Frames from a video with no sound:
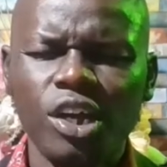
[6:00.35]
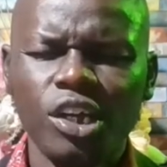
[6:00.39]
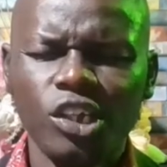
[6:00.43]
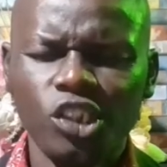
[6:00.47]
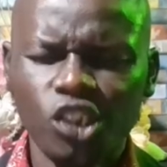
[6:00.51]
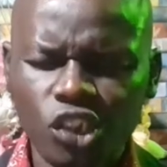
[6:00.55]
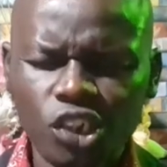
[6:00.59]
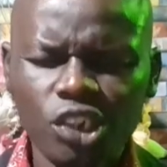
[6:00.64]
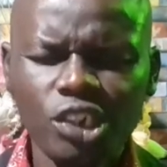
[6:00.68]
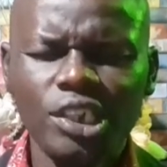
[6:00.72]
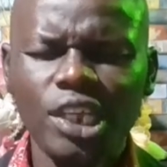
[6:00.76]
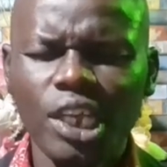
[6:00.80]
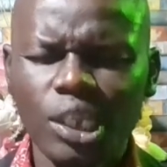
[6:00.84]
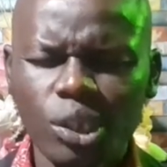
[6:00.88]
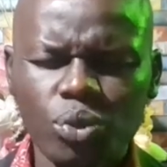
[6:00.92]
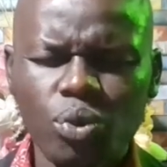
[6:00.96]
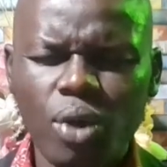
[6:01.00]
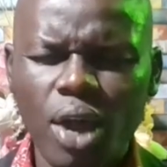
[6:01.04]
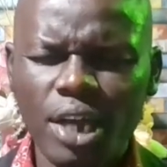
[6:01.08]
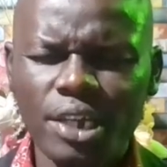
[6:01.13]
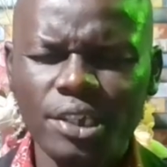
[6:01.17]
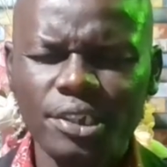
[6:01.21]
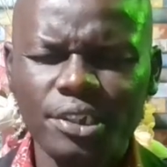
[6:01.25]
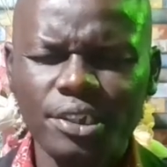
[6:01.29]
Jesus
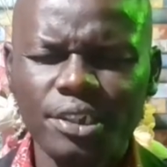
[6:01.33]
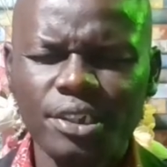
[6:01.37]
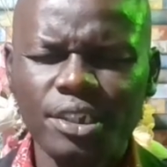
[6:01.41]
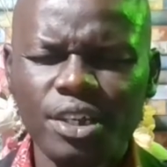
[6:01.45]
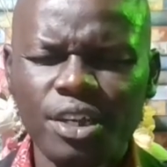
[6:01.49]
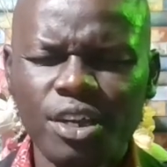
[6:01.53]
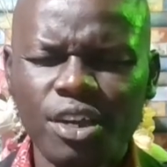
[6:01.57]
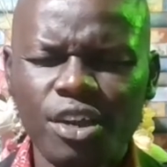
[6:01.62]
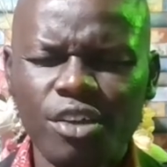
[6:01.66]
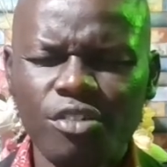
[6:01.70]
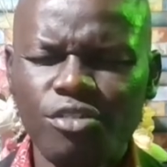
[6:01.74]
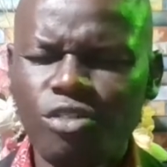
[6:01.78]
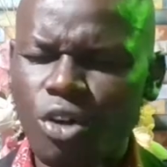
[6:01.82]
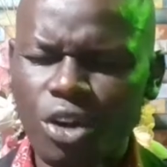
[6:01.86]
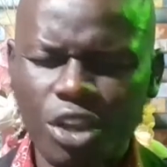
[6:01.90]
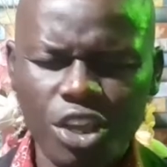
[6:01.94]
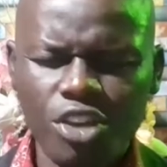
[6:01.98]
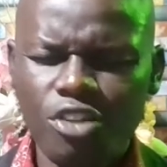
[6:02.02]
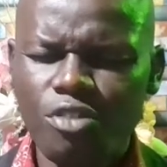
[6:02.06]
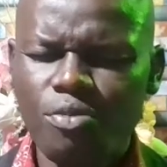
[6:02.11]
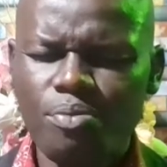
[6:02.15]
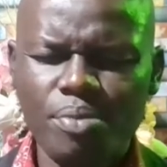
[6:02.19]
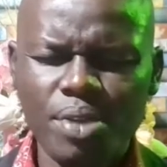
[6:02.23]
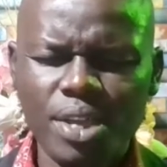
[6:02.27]
Christ,
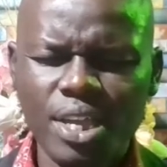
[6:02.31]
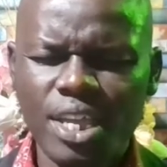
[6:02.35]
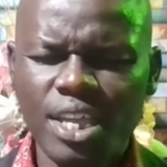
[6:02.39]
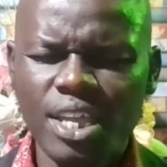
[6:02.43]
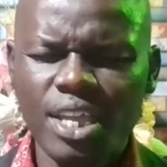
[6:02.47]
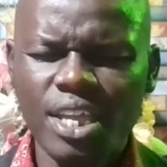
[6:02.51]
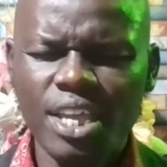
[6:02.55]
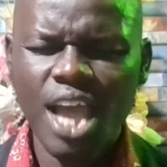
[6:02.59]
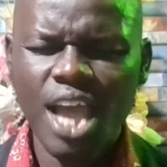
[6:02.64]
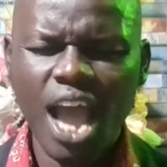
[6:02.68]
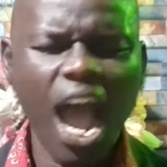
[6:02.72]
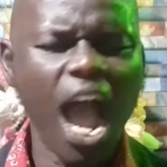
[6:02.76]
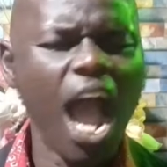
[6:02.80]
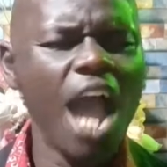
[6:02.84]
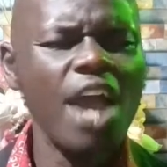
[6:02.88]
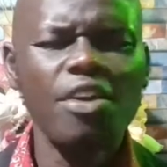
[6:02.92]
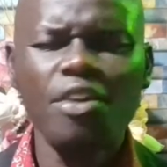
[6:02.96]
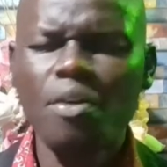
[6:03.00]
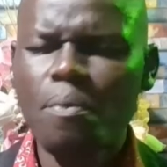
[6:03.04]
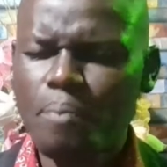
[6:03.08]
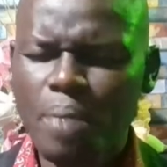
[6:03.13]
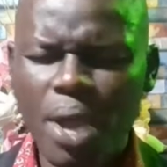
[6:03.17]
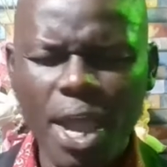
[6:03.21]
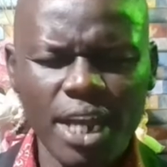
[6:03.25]
forgive me. I
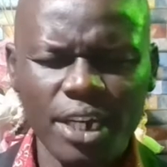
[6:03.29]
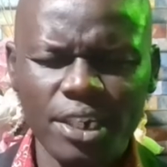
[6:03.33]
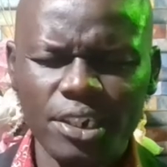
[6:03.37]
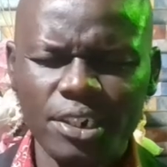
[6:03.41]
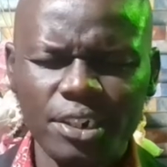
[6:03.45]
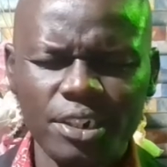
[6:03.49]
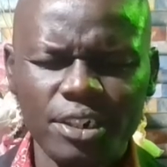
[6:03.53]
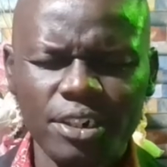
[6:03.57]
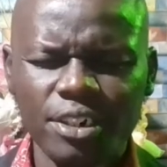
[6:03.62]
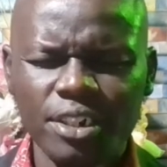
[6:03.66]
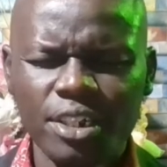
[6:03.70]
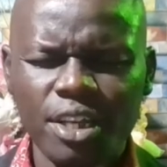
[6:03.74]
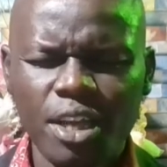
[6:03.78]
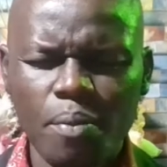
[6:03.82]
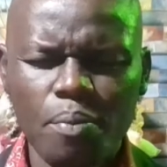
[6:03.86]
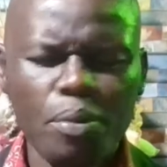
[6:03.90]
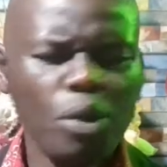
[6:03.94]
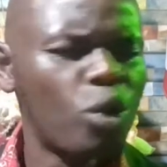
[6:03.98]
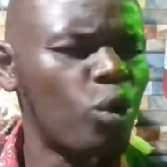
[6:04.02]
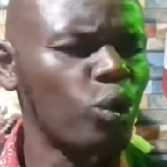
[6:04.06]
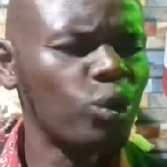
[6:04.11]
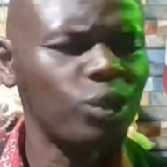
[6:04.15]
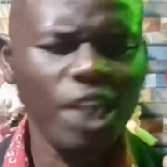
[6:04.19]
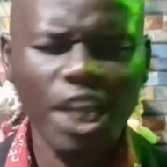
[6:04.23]
repent
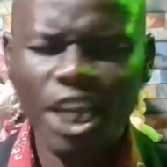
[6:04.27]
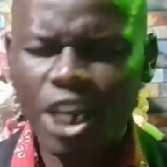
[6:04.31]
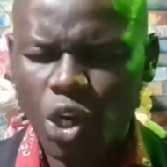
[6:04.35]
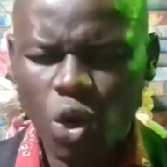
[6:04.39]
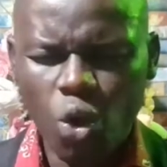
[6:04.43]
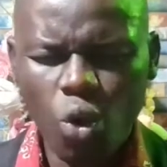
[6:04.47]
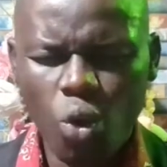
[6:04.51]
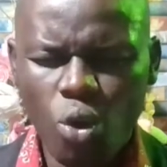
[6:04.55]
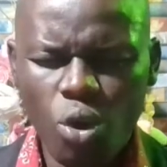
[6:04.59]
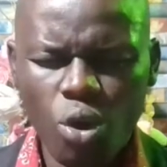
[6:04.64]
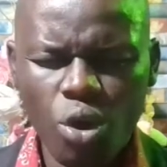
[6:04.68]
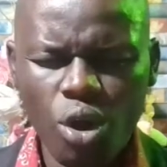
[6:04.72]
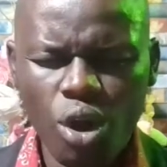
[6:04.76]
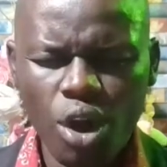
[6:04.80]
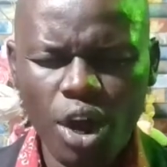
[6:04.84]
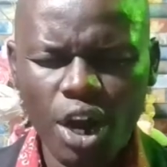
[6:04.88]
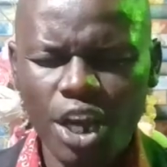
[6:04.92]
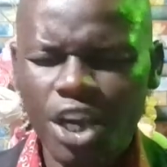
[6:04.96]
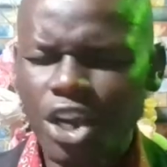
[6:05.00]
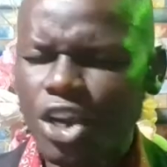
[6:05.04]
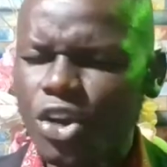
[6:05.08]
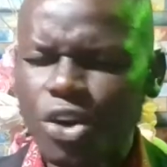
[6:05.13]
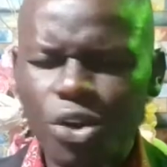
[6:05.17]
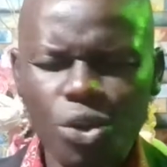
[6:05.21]
because I know
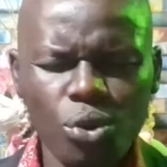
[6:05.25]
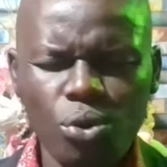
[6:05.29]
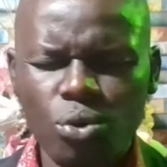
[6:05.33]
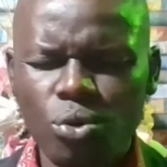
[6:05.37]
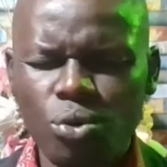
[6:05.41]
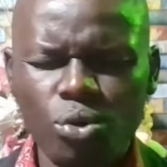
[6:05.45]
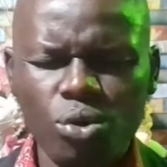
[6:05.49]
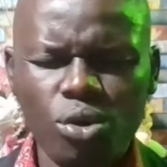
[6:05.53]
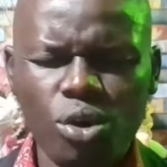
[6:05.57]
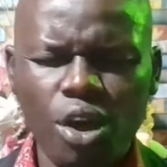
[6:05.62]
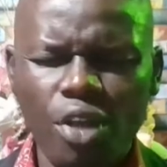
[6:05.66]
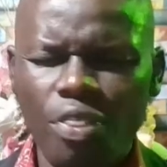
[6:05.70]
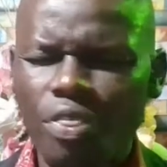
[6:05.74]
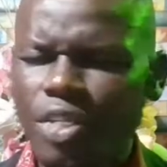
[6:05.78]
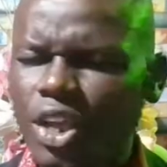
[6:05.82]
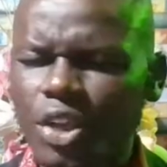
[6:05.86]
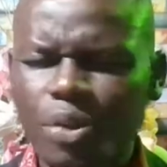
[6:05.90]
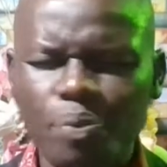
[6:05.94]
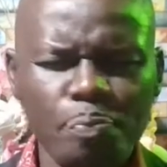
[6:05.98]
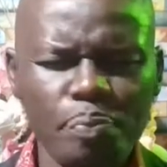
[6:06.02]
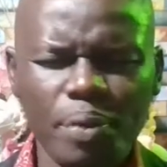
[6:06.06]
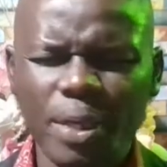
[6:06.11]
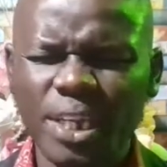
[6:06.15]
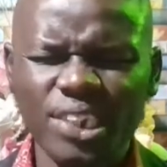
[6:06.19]
in you there's
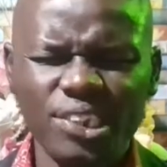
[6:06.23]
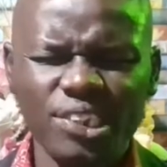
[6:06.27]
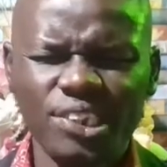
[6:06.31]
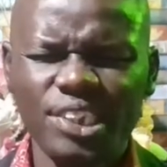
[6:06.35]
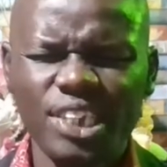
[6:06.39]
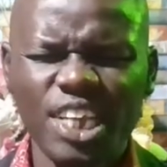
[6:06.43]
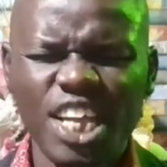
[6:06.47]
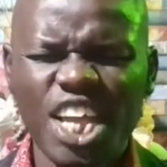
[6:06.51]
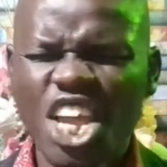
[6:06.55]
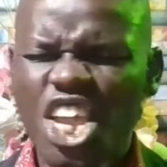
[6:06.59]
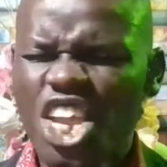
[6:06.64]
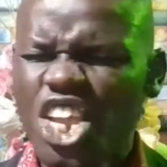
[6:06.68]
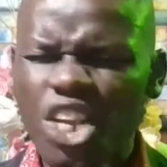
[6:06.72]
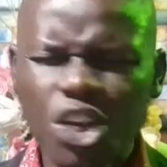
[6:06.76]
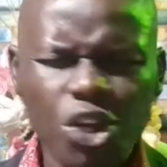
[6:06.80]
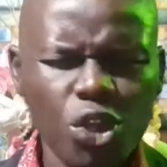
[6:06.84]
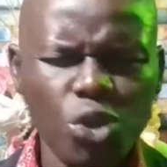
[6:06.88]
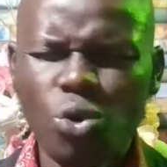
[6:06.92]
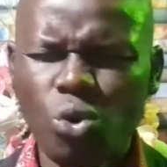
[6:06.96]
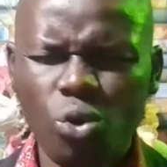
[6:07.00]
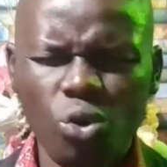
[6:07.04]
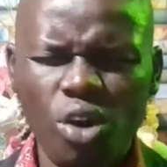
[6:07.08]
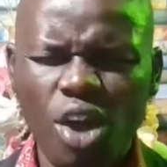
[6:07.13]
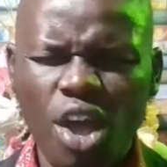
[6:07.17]
peace. In
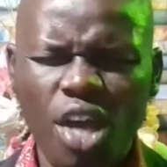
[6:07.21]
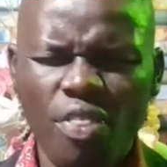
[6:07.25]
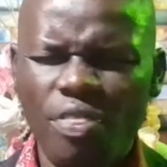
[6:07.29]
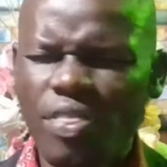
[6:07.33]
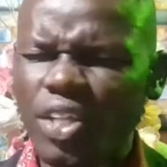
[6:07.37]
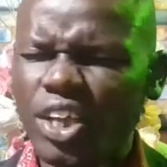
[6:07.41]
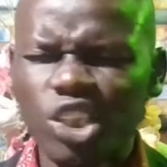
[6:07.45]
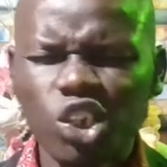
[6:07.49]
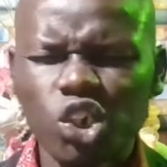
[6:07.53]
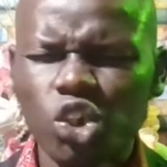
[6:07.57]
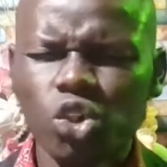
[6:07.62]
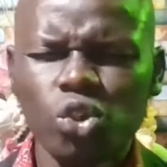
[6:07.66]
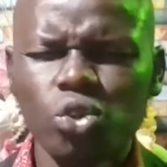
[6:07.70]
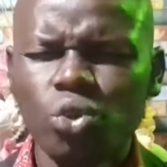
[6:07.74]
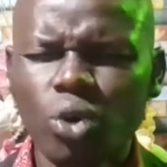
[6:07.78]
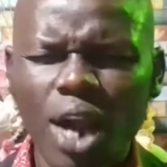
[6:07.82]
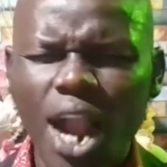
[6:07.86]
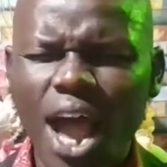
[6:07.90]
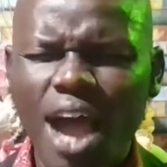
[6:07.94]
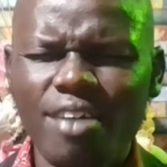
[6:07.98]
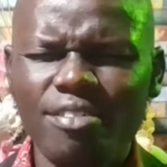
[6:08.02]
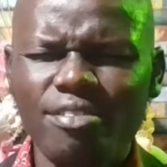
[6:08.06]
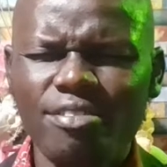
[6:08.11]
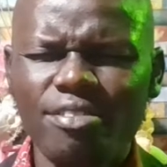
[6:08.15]
you there's true
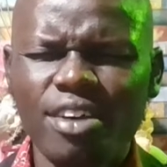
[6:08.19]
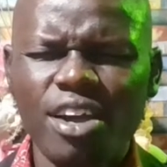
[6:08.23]
love.